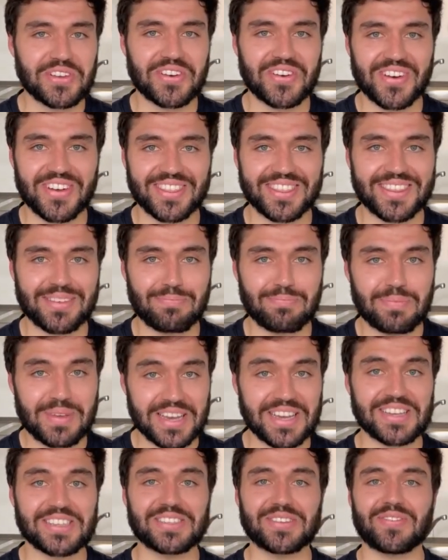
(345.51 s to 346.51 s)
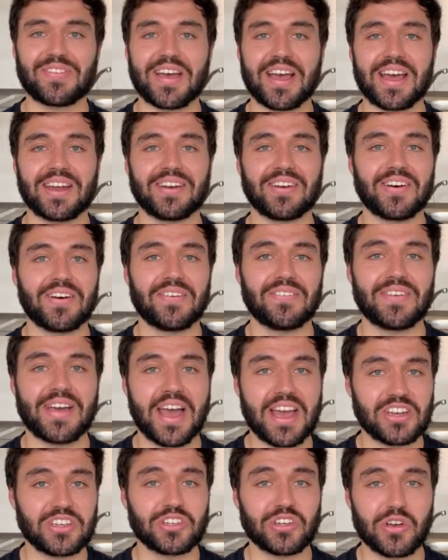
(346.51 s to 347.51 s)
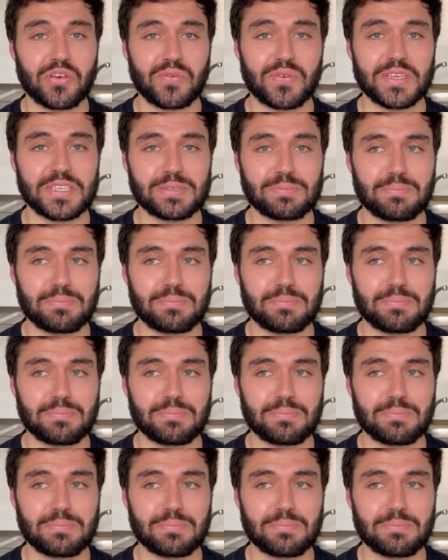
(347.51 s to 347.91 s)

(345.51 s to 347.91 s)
not the biggest fan of anchovies,